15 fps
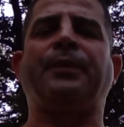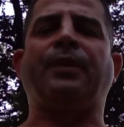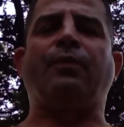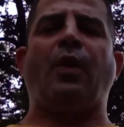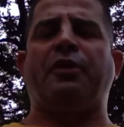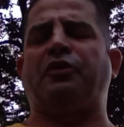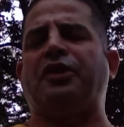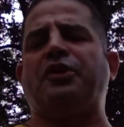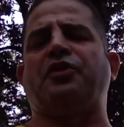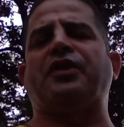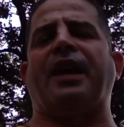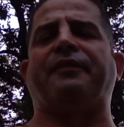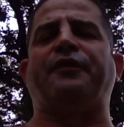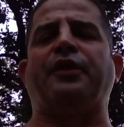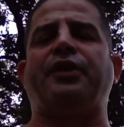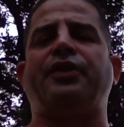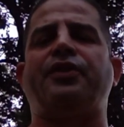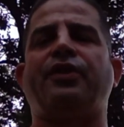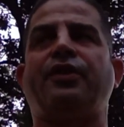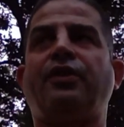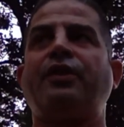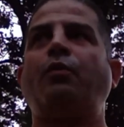Why don't they use that
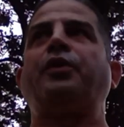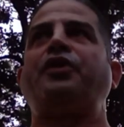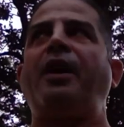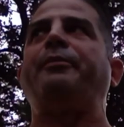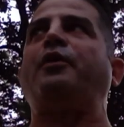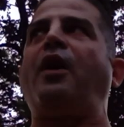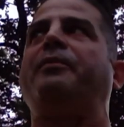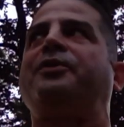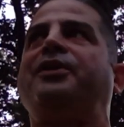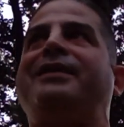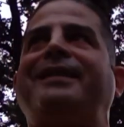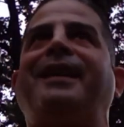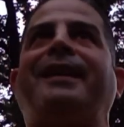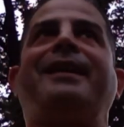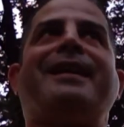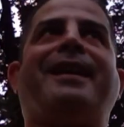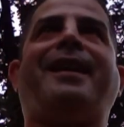footage? Where Tommy Robinson is saying,